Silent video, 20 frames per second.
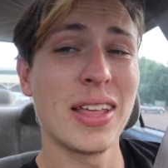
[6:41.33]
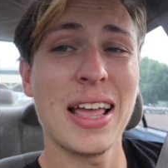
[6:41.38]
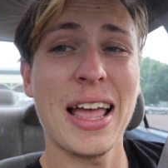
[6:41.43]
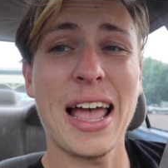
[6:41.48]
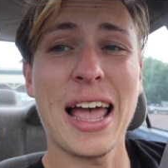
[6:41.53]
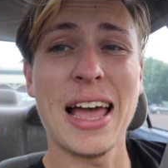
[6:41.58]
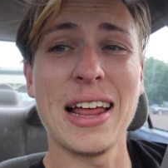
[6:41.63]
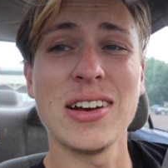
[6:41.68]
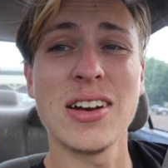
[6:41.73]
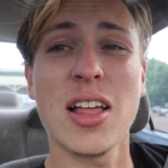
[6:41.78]

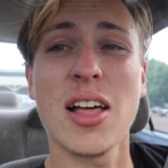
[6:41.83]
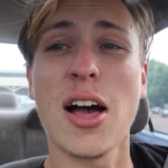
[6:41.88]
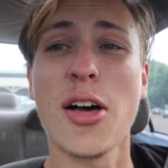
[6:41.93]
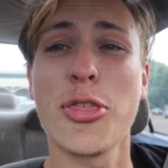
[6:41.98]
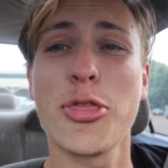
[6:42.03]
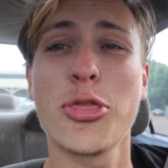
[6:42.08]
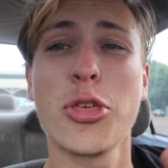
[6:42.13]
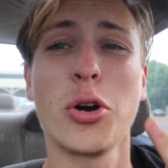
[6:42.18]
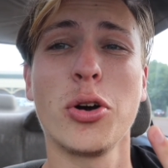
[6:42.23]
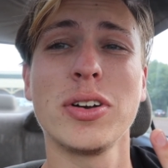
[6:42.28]
And a
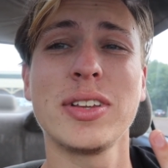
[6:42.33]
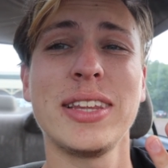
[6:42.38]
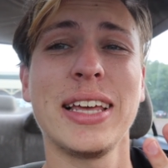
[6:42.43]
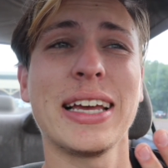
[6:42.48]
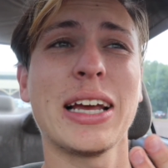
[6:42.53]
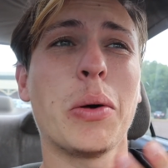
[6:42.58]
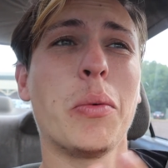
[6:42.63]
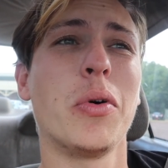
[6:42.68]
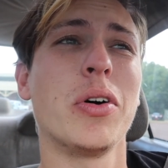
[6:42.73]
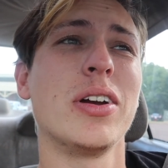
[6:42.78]
third
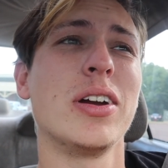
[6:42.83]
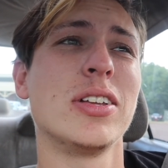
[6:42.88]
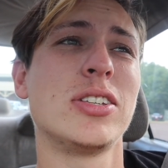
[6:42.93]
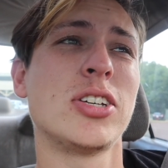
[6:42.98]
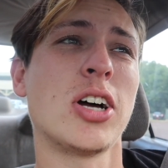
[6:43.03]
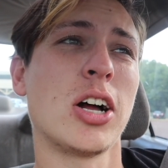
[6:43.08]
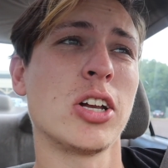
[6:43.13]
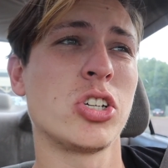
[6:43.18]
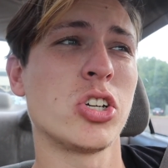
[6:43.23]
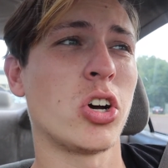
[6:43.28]
thing I wanted
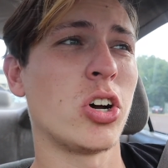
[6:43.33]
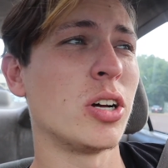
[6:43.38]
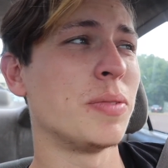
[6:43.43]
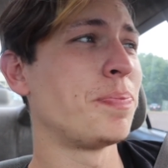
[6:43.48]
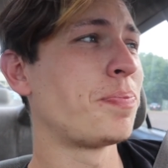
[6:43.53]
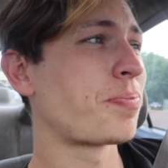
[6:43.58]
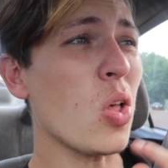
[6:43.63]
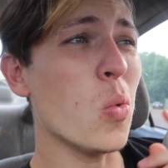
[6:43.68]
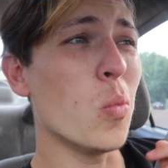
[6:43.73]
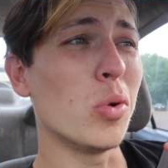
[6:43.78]
to touch
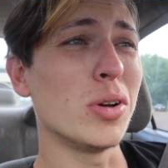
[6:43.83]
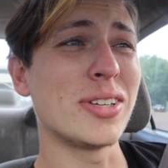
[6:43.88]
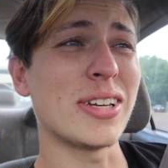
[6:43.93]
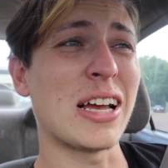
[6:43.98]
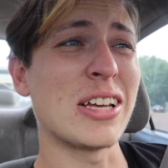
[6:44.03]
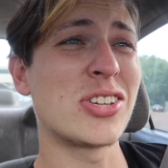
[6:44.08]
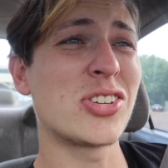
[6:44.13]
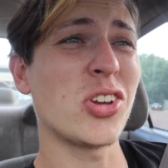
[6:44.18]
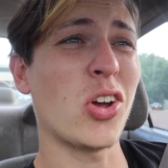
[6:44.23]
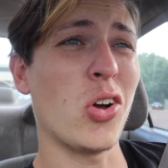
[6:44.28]
on was
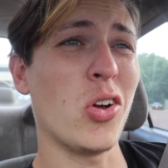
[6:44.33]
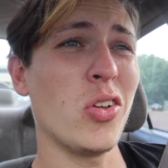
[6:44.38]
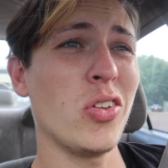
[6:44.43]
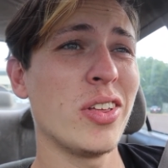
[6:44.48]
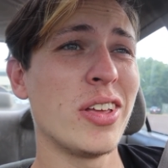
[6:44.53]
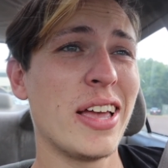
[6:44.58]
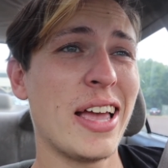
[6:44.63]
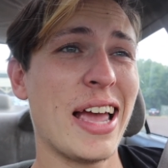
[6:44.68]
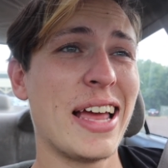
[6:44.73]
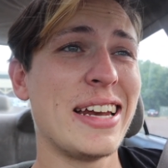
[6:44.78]
I saw
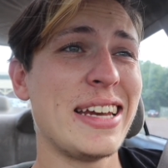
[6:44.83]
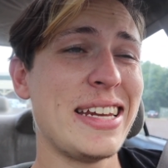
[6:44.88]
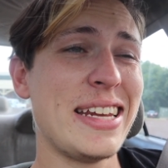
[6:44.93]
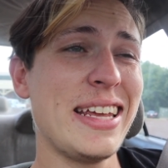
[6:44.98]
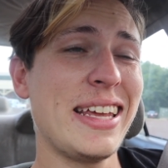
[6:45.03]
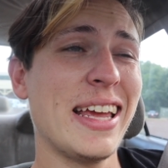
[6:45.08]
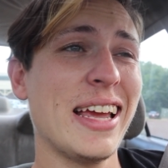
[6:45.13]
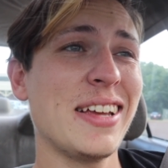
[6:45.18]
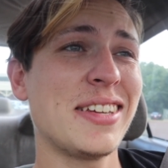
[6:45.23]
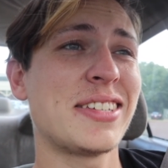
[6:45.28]
an
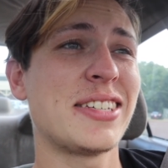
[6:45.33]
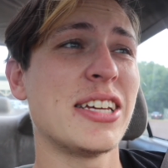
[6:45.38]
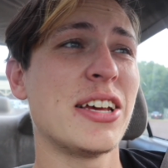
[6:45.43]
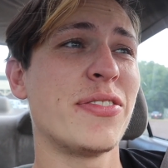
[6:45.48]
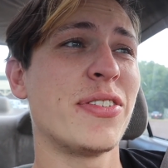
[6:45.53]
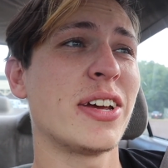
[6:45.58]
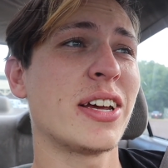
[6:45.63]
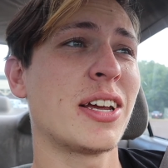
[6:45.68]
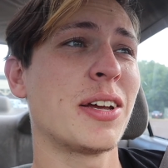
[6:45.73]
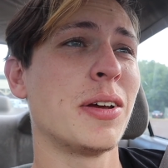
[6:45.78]
EK
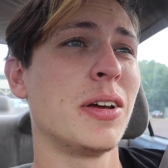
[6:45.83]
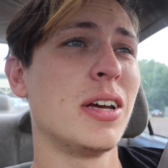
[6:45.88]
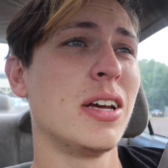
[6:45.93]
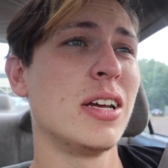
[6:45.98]
Civic,